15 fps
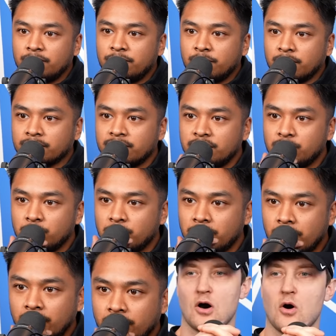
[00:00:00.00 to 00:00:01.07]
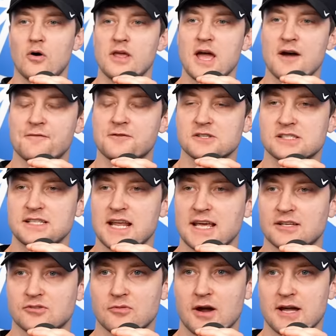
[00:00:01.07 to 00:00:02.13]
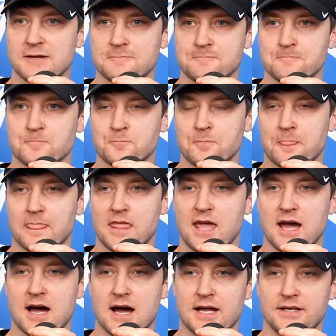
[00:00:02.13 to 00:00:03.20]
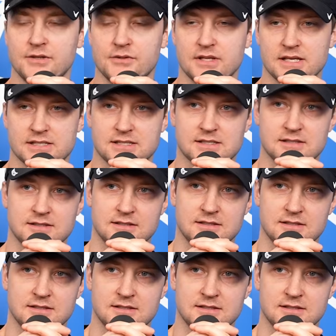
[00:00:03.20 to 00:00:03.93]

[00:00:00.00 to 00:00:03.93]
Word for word: a faulty door. Oh yeah, for snakes, right? Yeah. Yeah, I knew this.